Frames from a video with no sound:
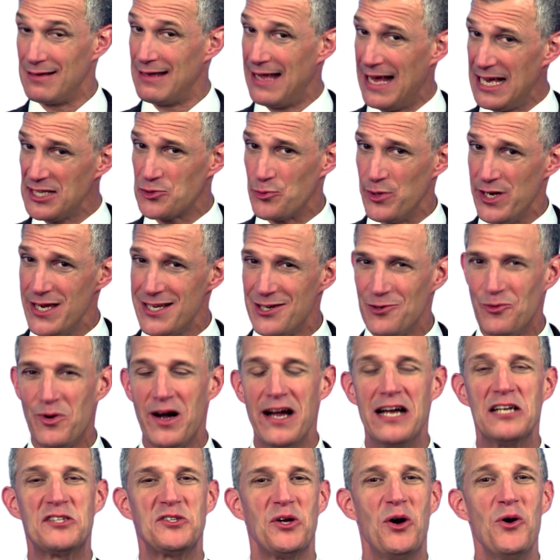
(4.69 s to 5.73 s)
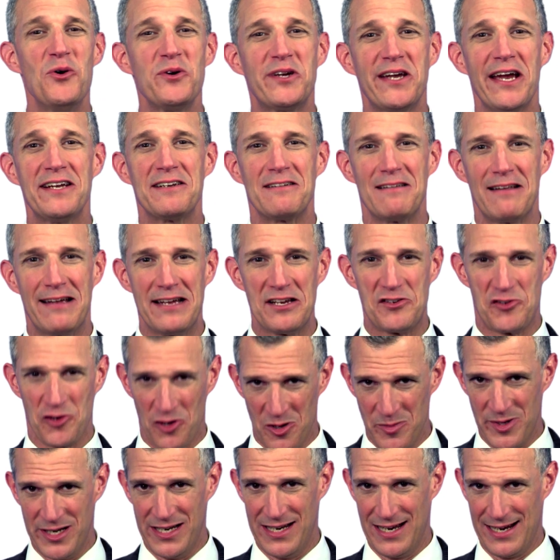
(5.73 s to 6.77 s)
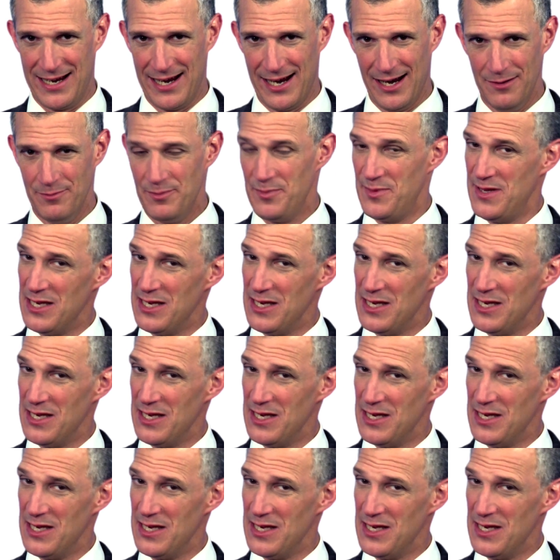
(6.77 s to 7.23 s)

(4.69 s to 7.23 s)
Last week, why it's okay to like Germany again.